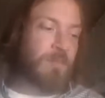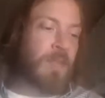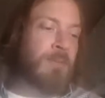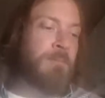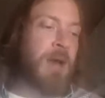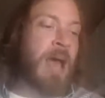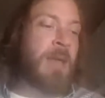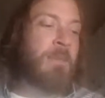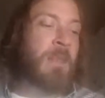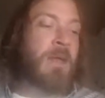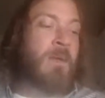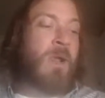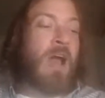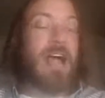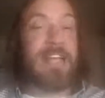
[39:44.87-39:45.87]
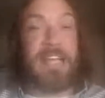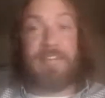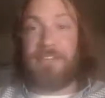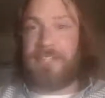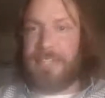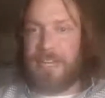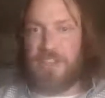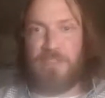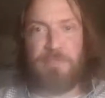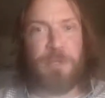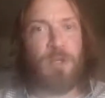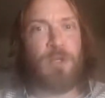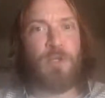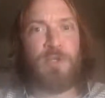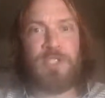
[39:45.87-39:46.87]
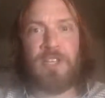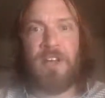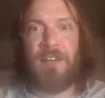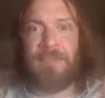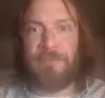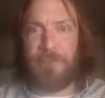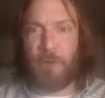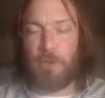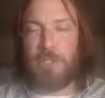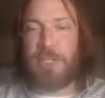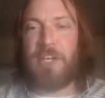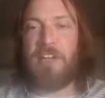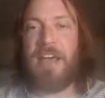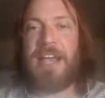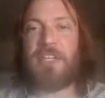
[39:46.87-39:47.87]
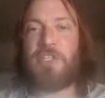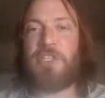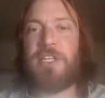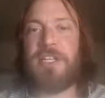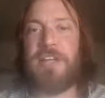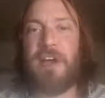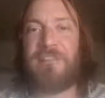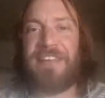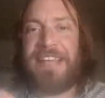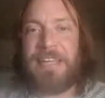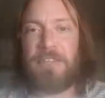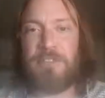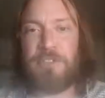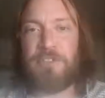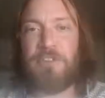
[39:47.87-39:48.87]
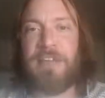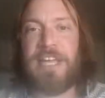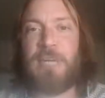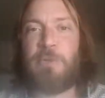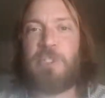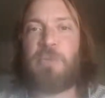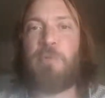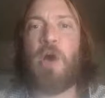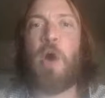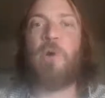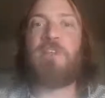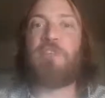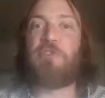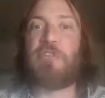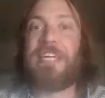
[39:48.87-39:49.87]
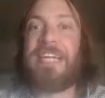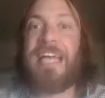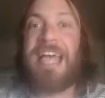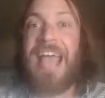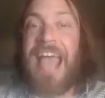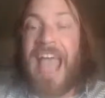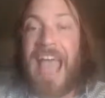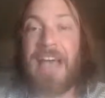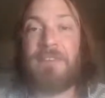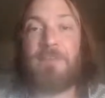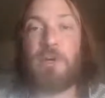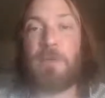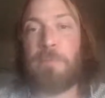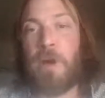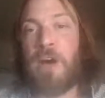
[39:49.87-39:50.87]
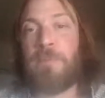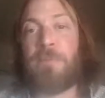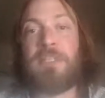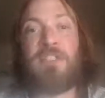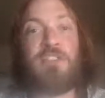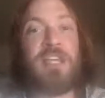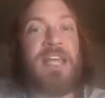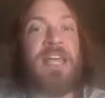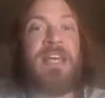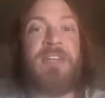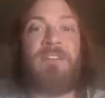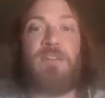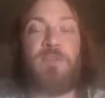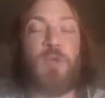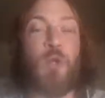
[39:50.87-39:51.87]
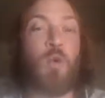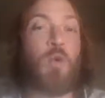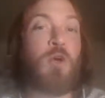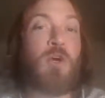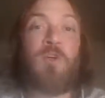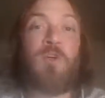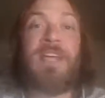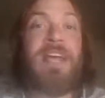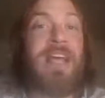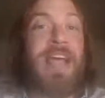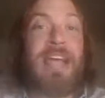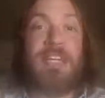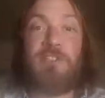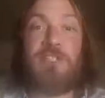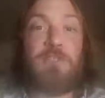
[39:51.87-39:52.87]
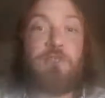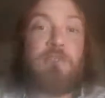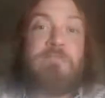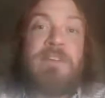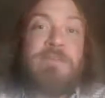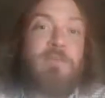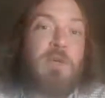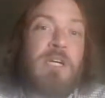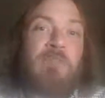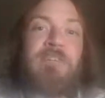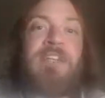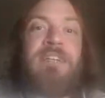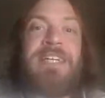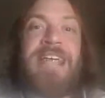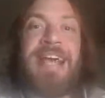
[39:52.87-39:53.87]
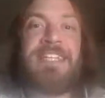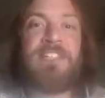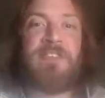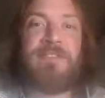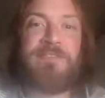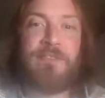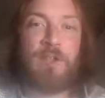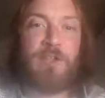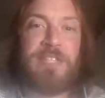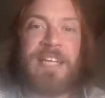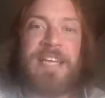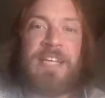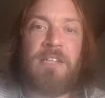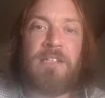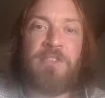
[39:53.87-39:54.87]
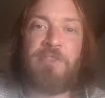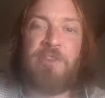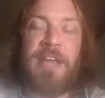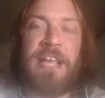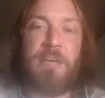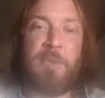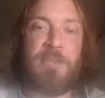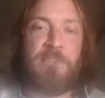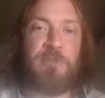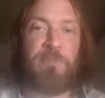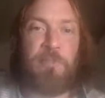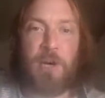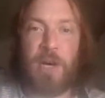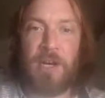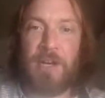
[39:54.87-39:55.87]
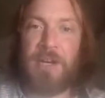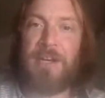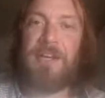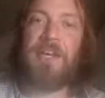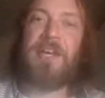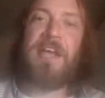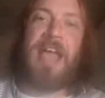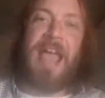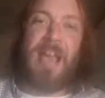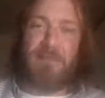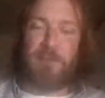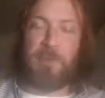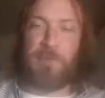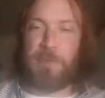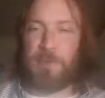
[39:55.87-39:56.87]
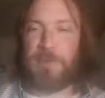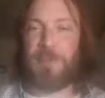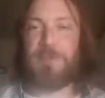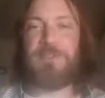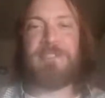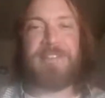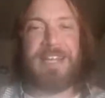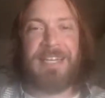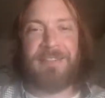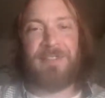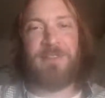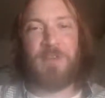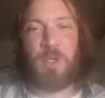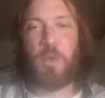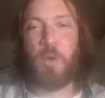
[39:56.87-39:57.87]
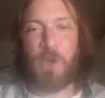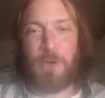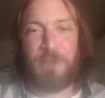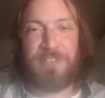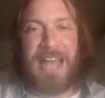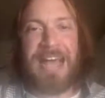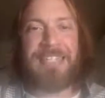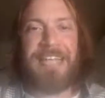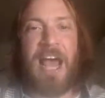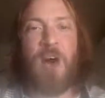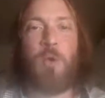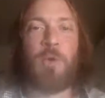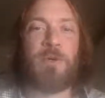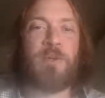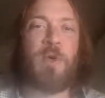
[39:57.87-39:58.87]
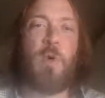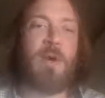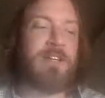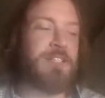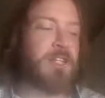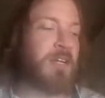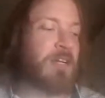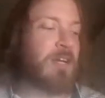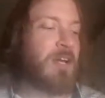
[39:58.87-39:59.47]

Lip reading: But, again, the 10th Muse, first collection of English language poetry ever published in the New World. And just remember it really as the first English language book ever produced in the New World. That's how we're going to